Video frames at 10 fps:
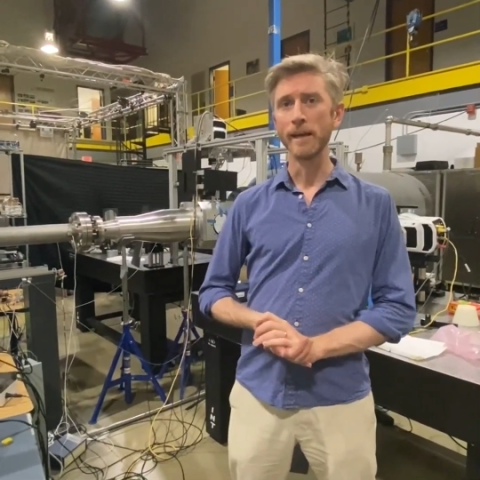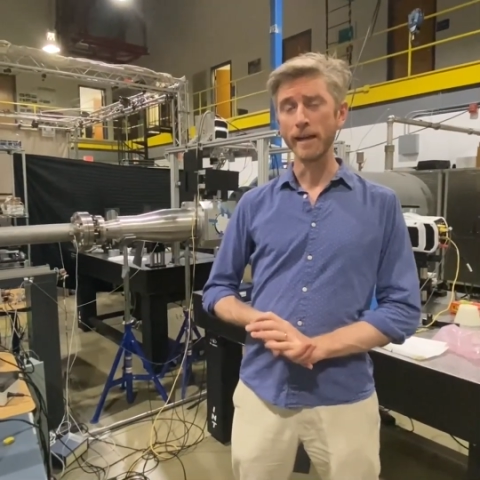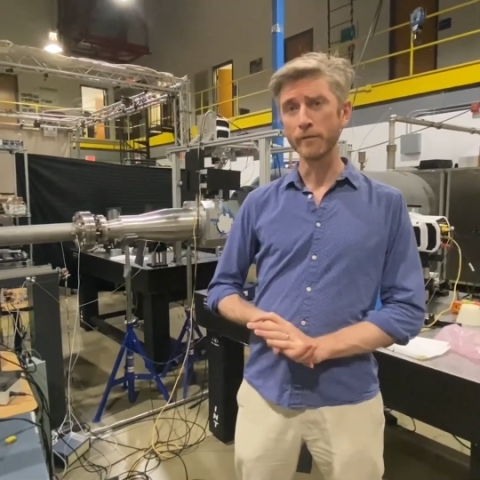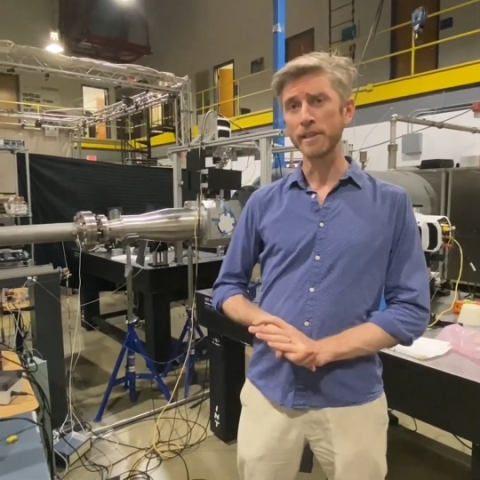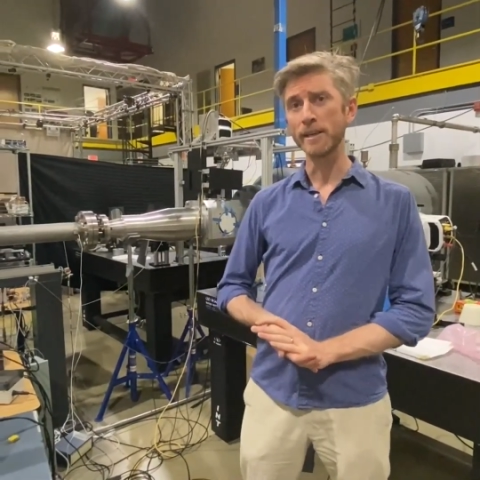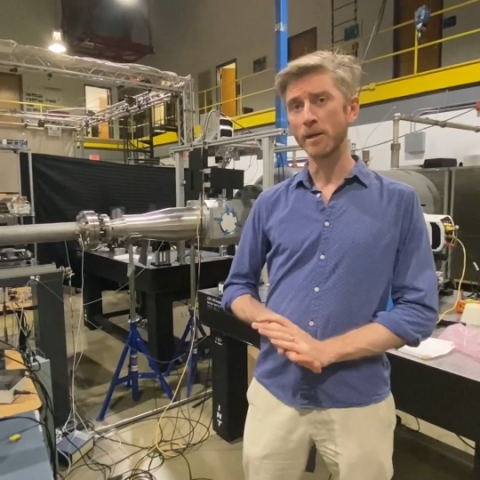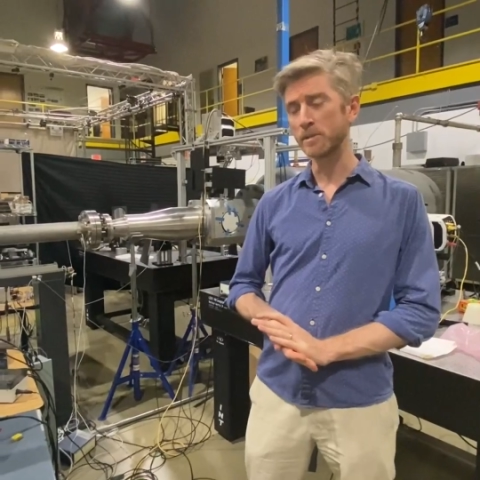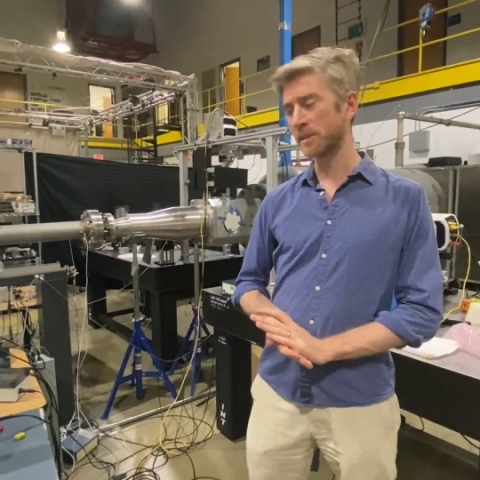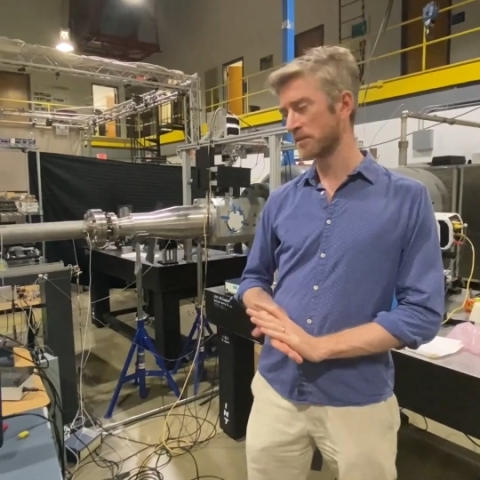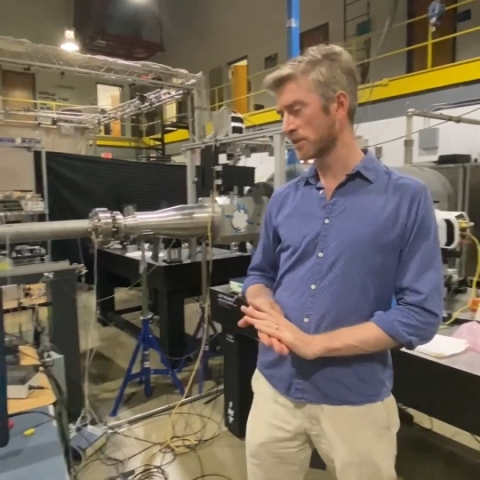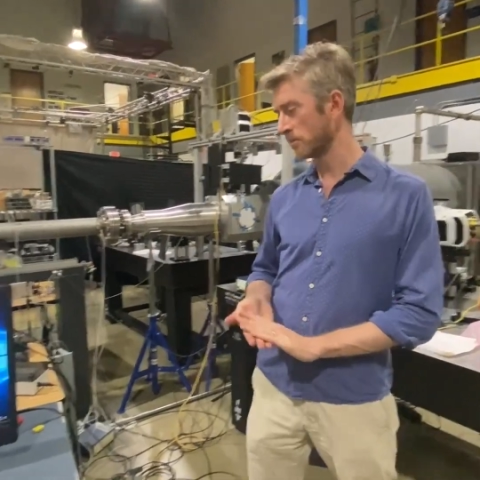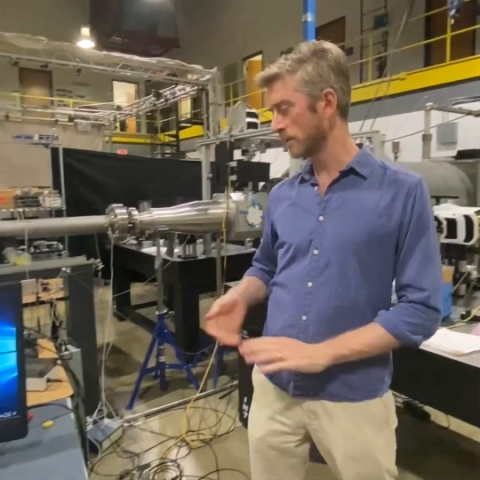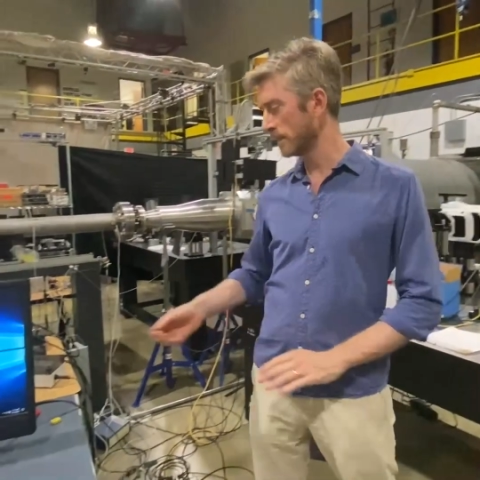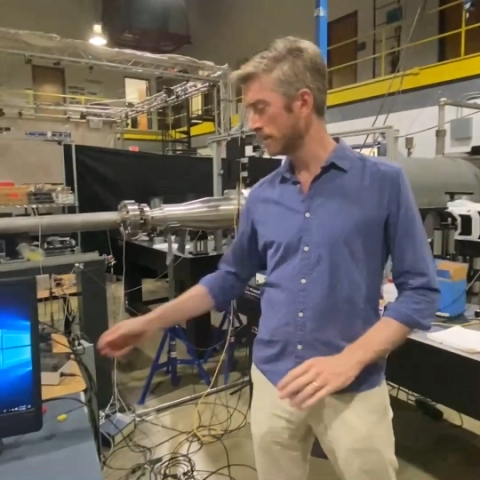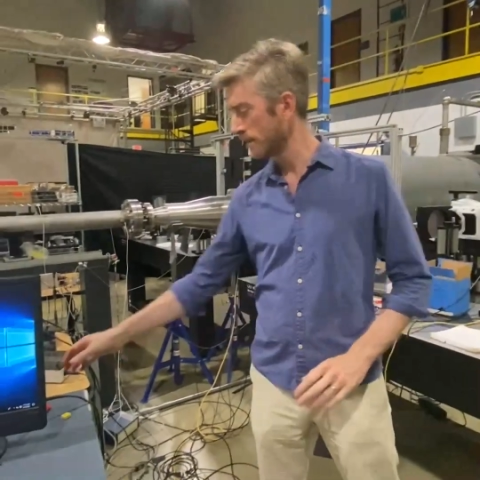our everyday object is going to
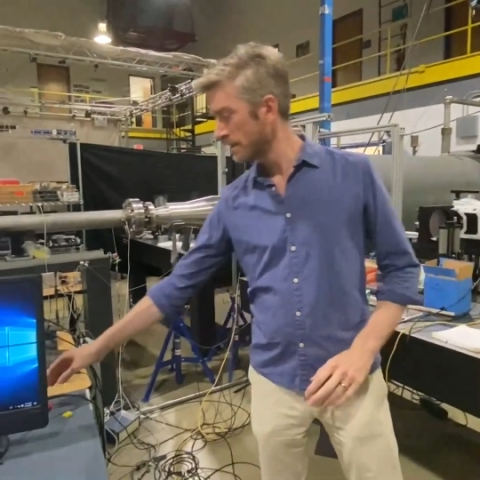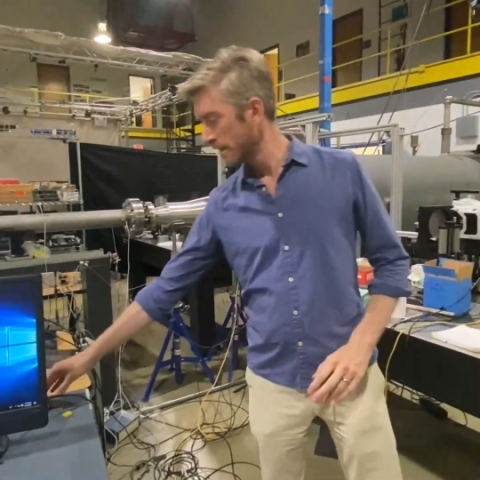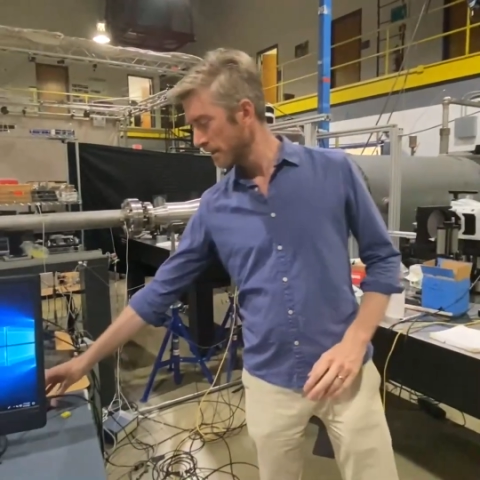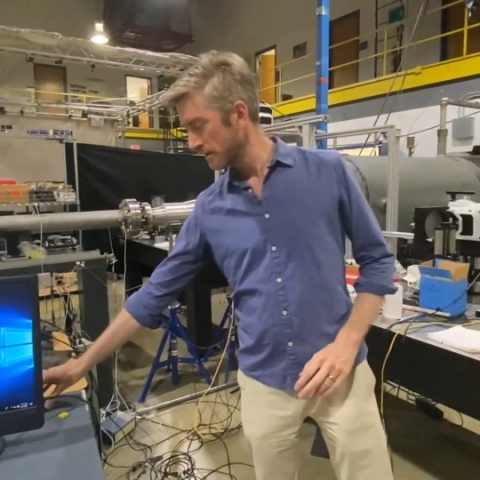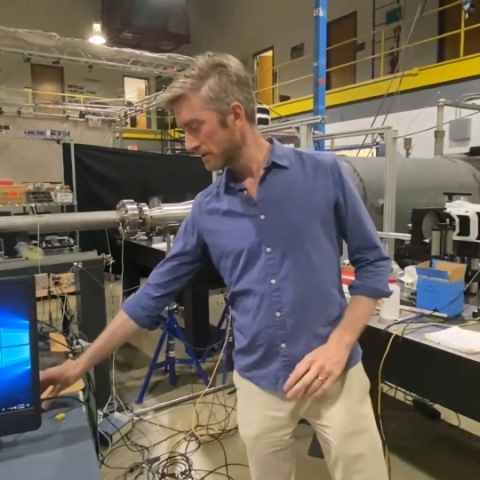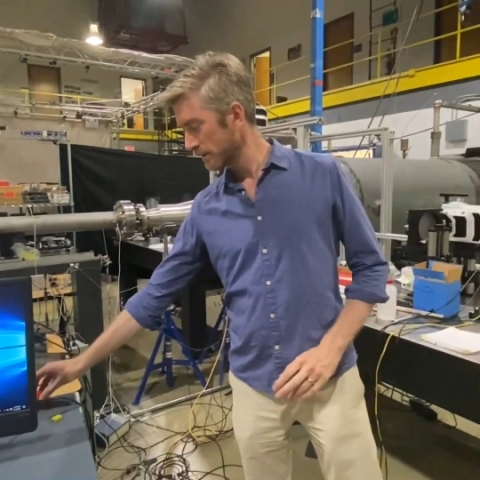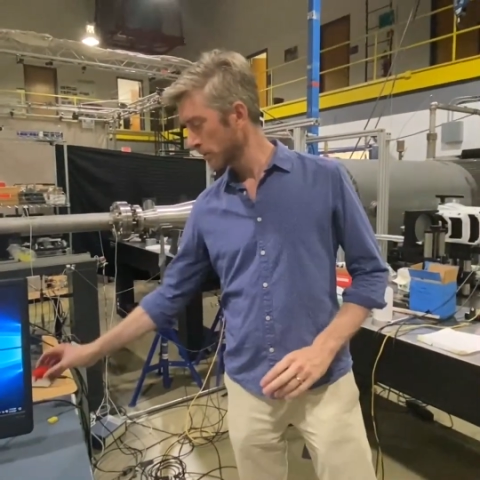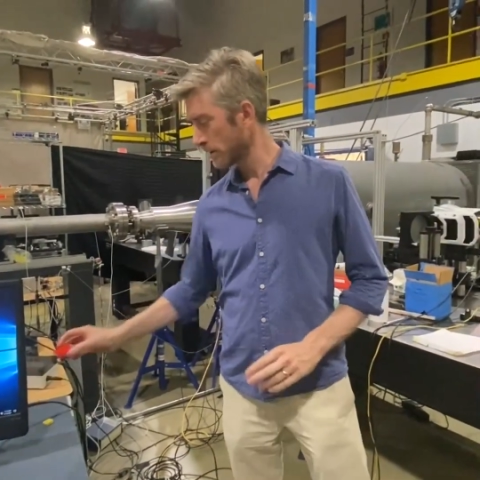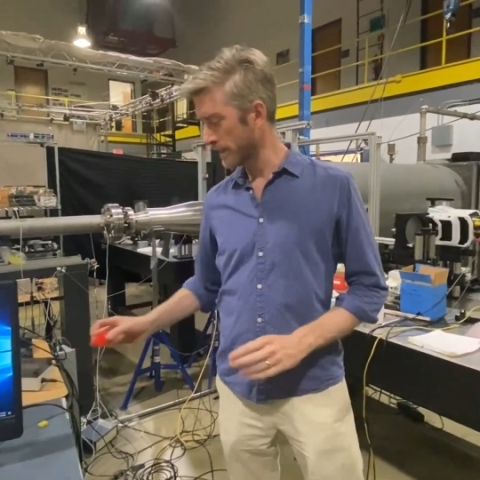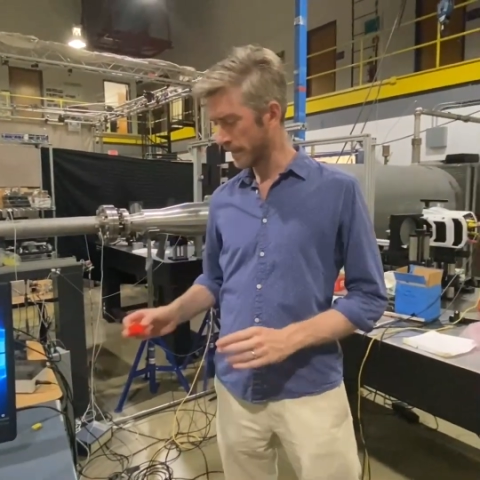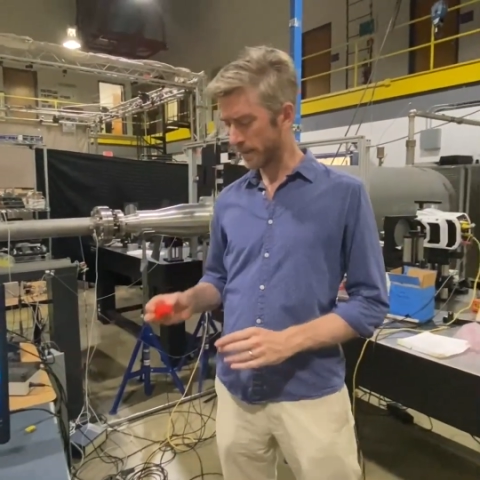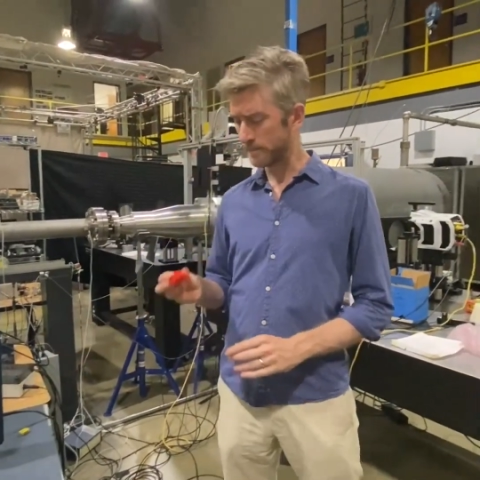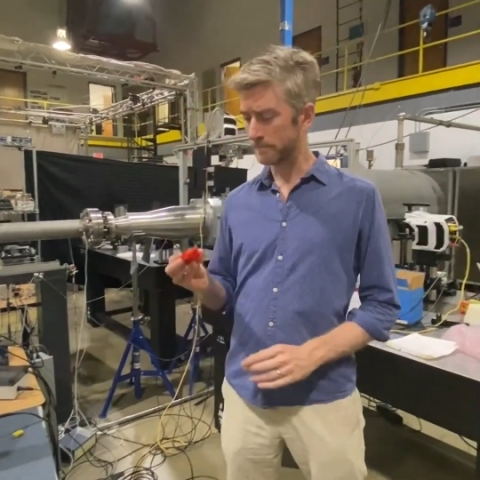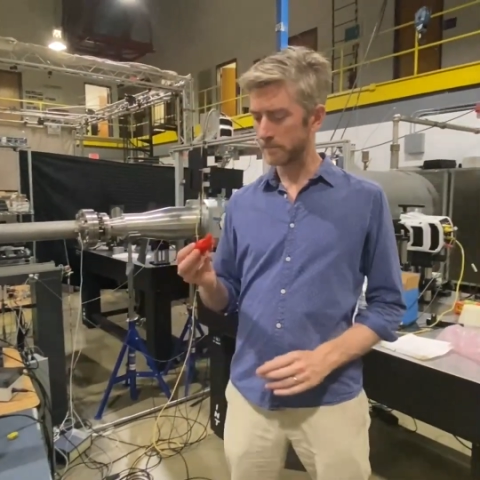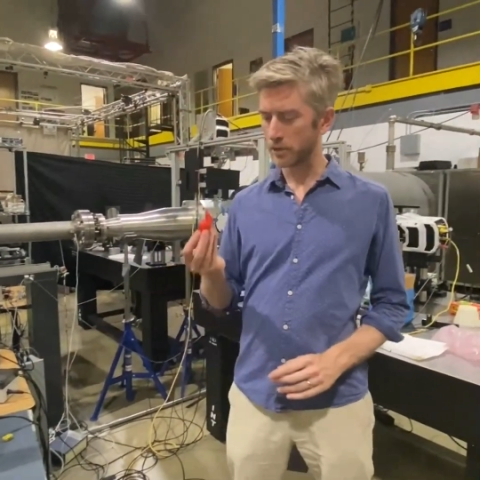be this little guy here,
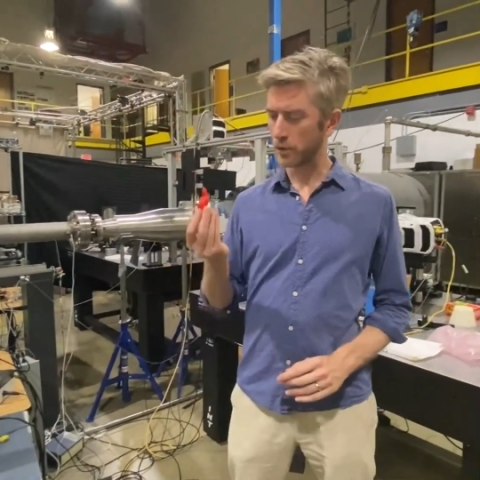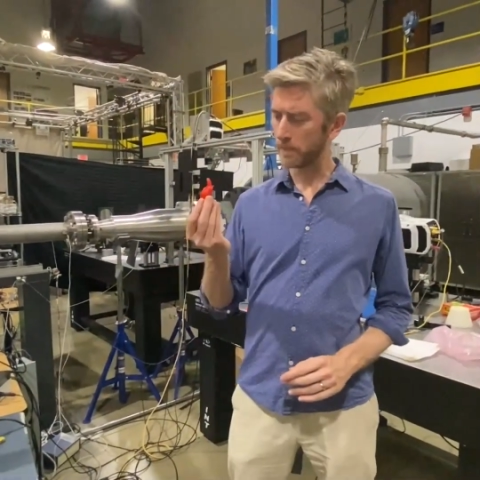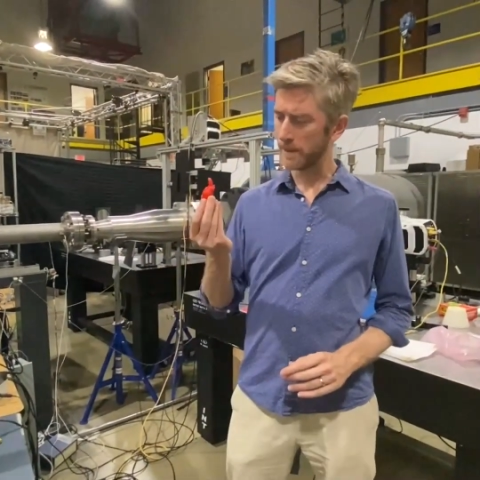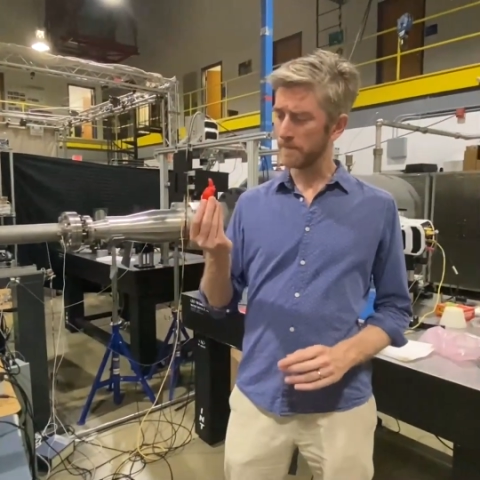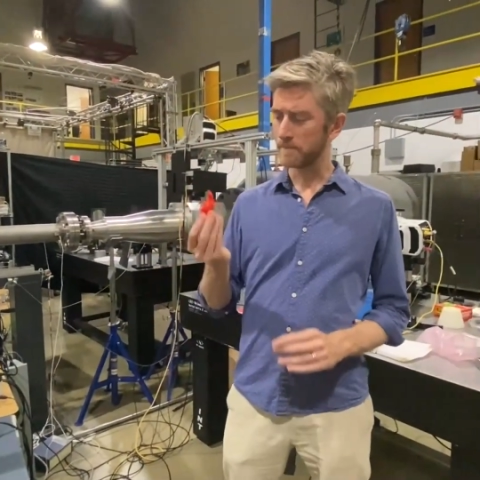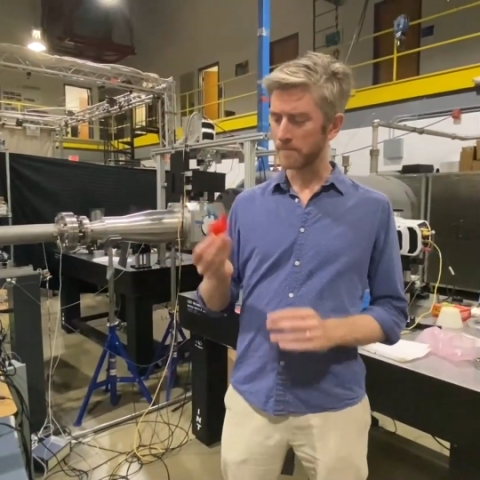Terpy.